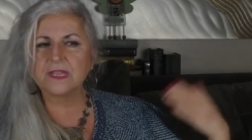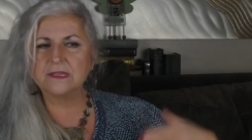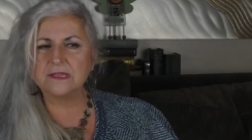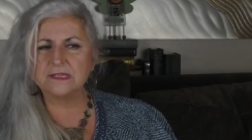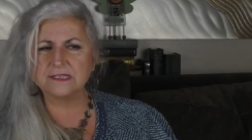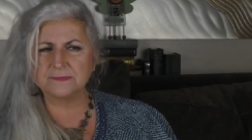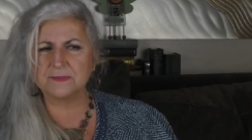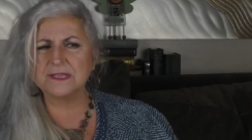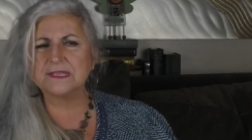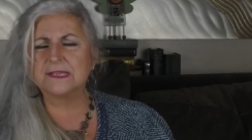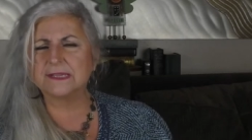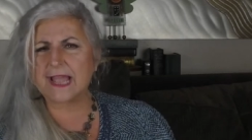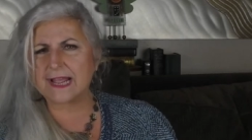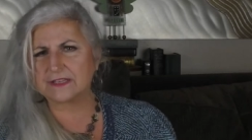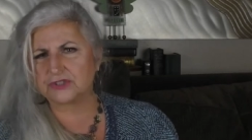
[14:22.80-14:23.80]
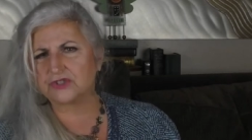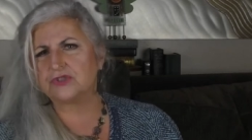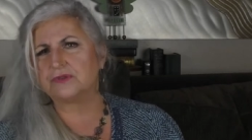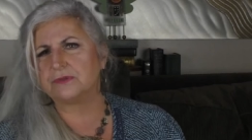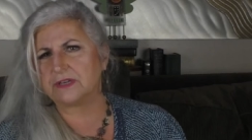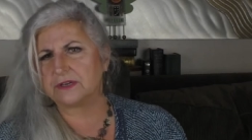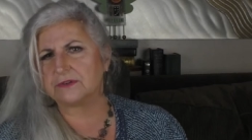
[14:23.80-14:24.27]
it's been the last
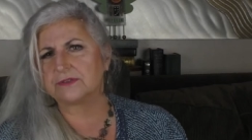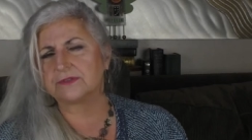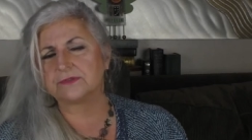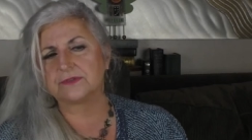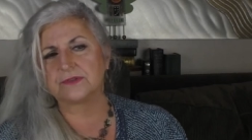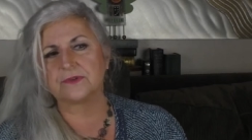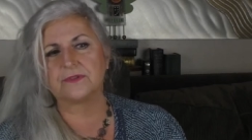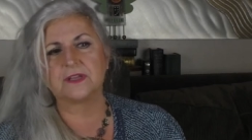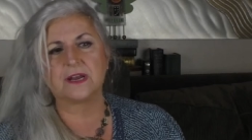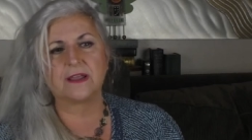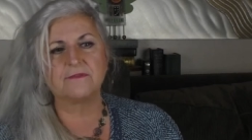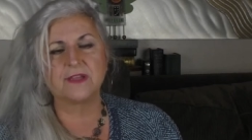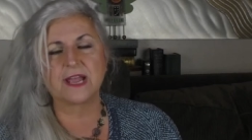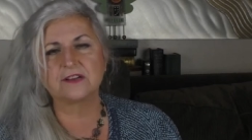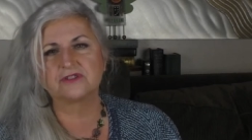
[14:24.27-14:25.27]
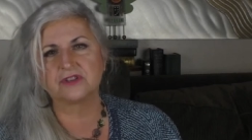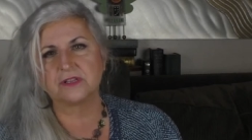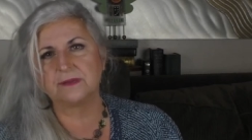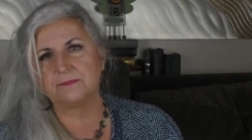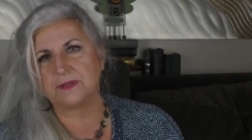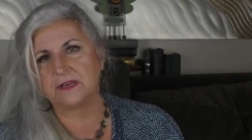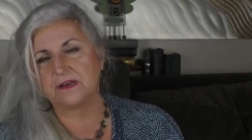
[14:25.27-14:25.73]
2 years or so that I've
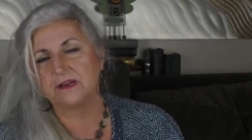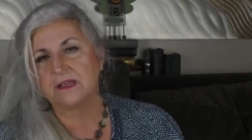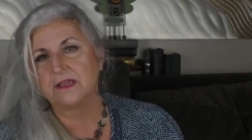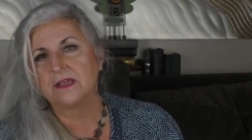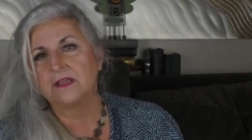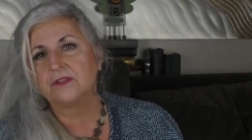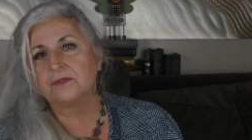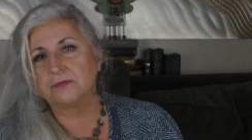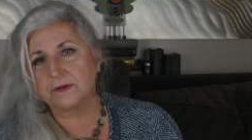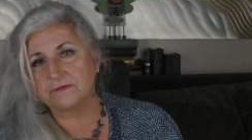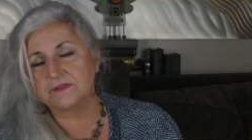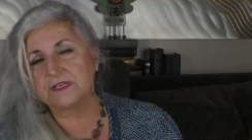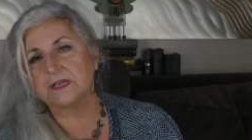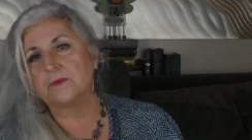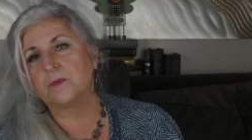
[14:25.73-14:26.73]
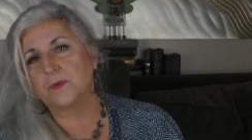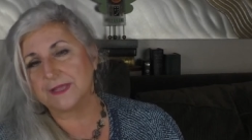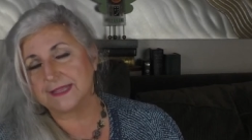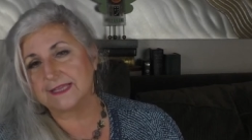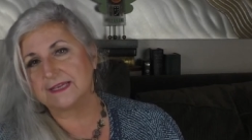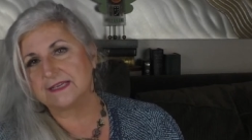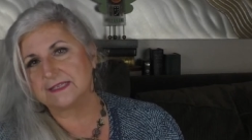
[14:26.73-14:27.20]
actually been thrifting
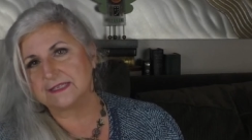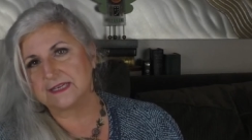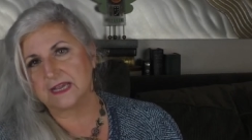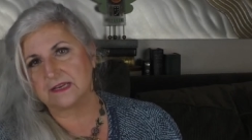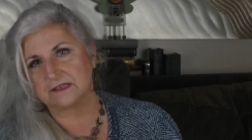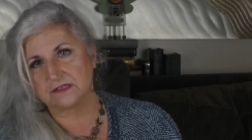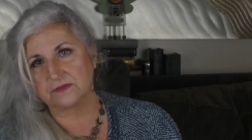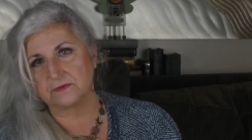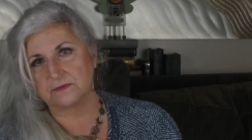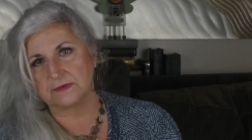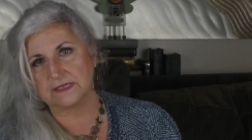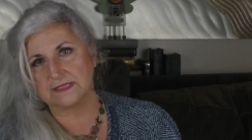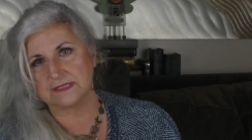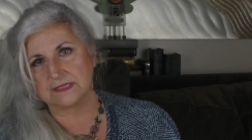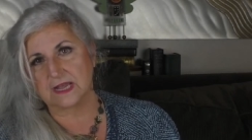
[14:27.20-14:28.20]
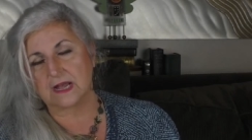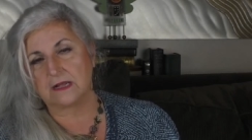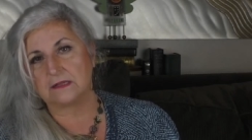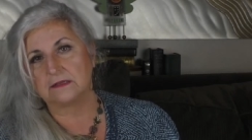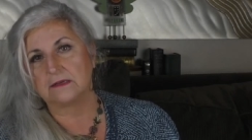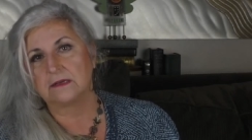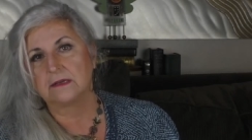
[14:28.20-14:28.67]
with the intent to
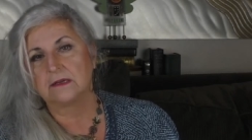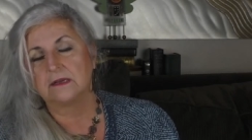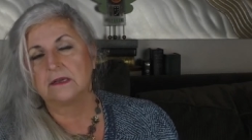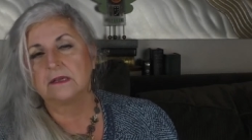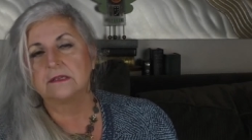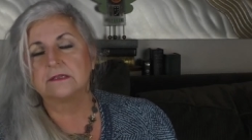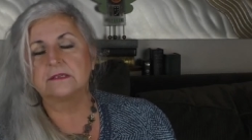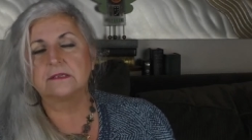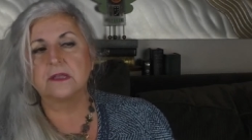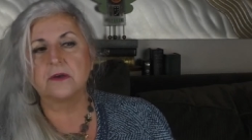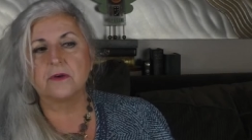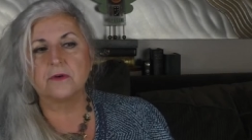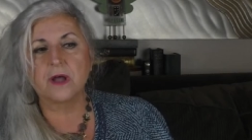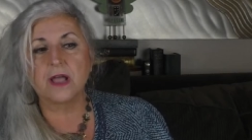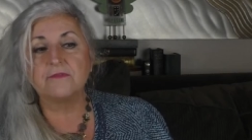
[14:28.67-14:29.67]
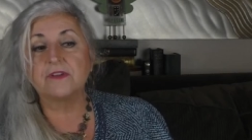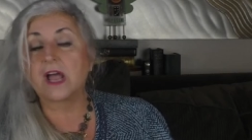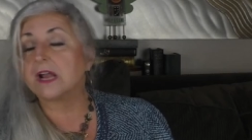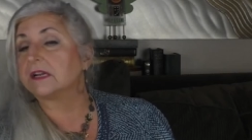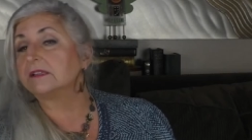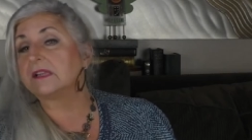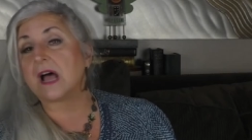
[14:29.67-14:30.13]
resell. So I've
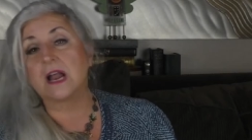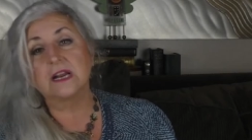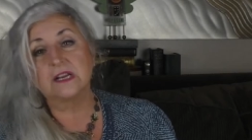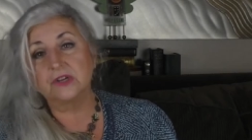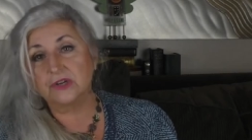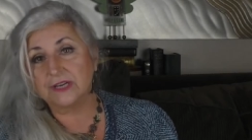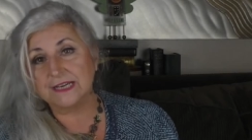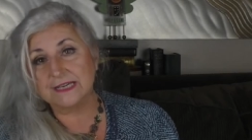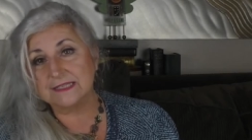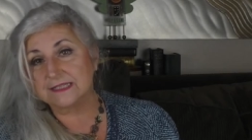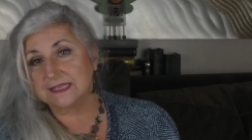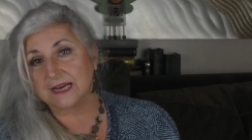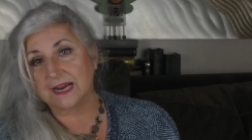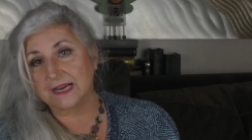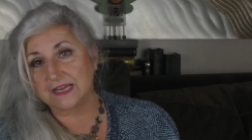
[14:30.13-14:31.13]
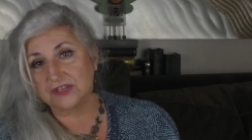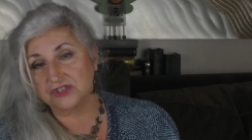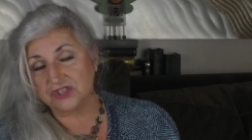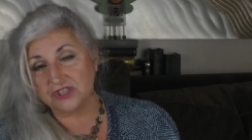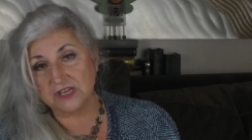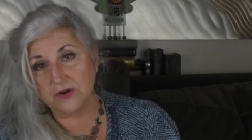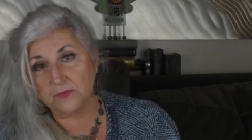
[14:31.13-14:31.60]
got a lot of goodies that I can
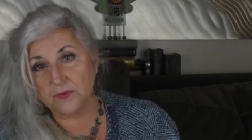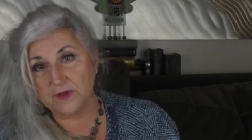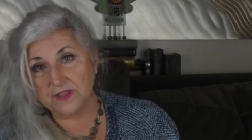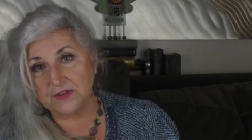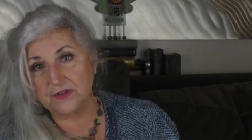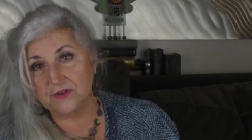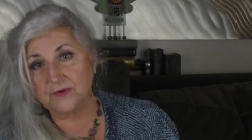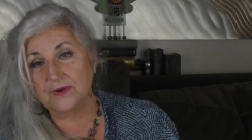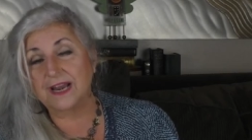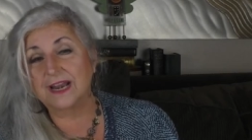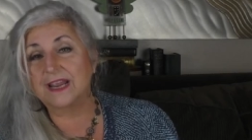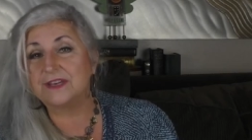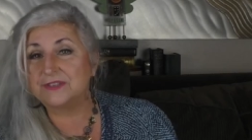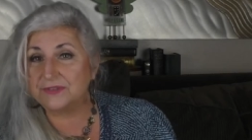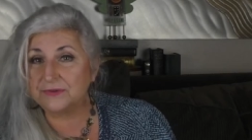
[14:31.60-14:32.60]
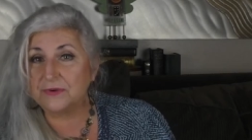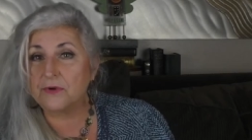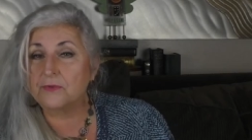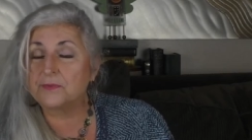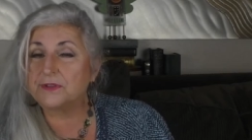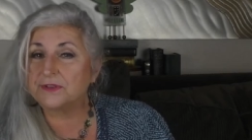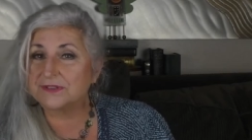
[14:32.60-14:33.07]
share with you, and I do
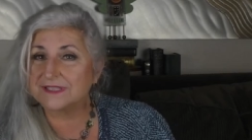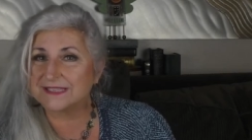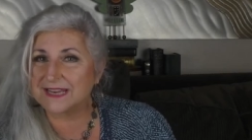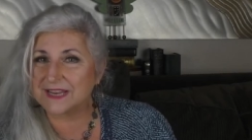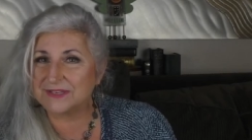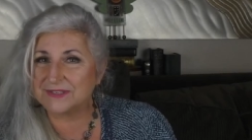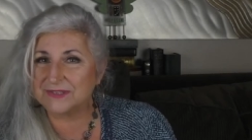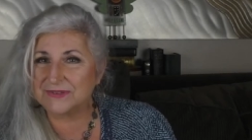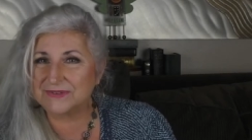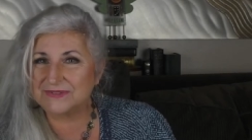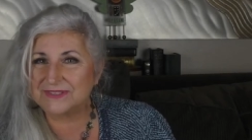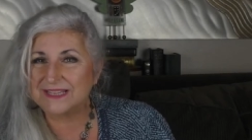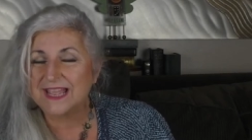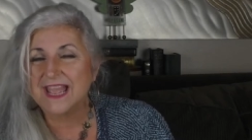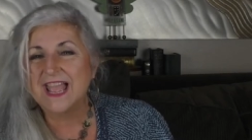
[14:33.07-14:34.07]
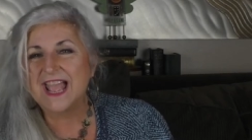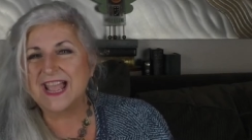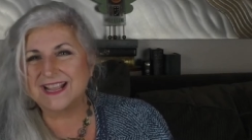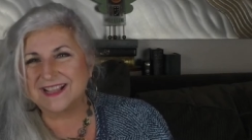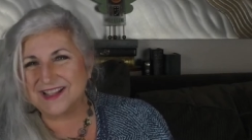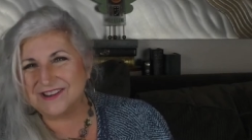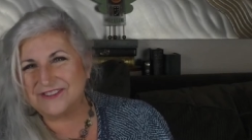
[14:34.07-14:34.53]
hope you'll stay tuned
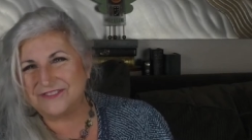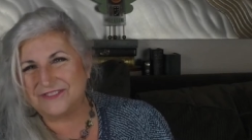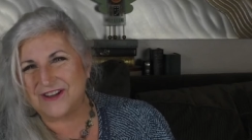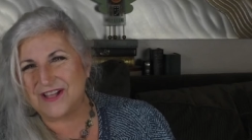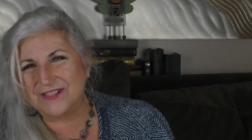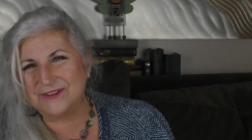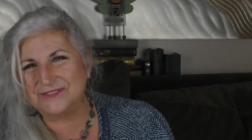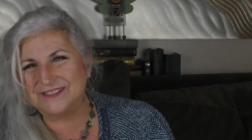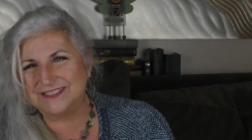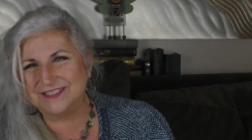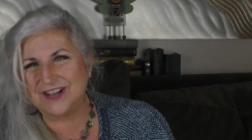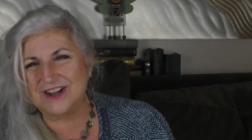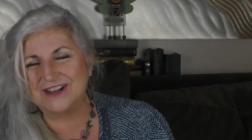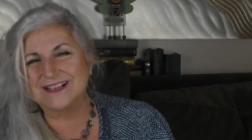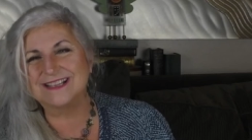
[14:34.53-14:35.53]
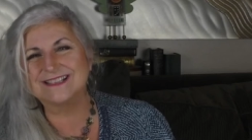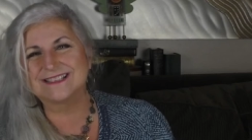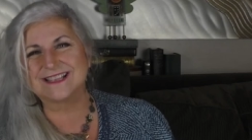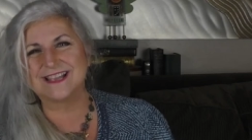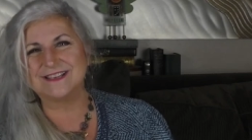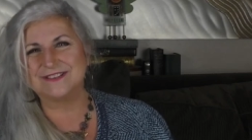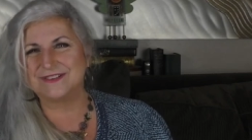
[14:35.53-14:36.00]
and kind of follow along as
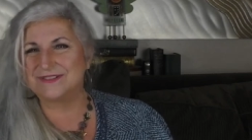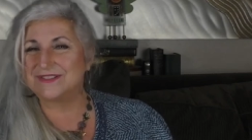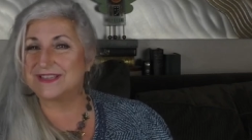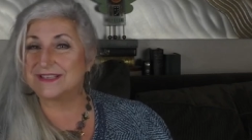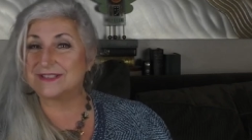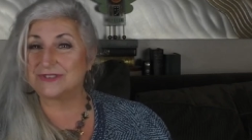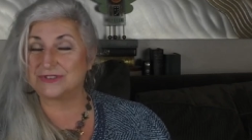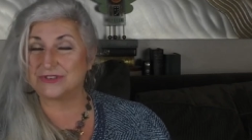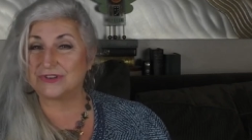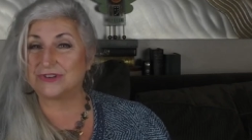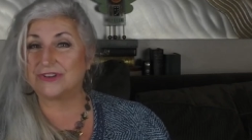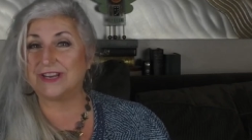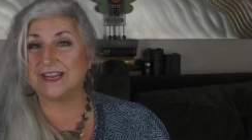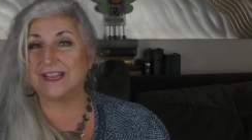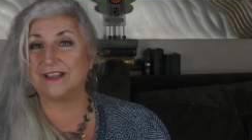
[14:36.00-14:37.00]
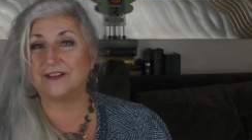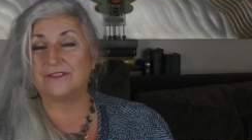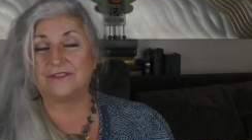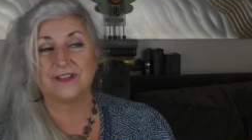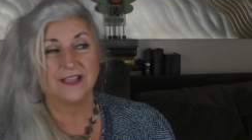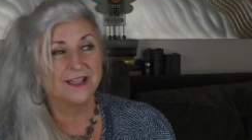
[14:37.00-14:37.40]
I do this journey of